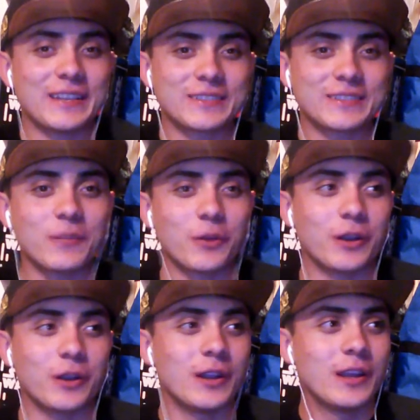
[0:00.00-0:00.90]

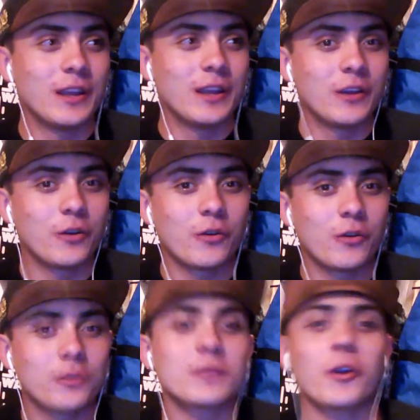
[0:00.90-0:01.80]
someone
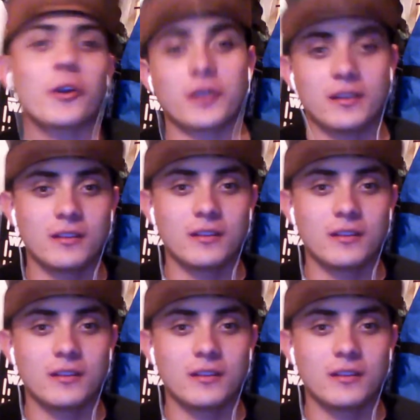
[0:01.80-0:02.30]
who's American.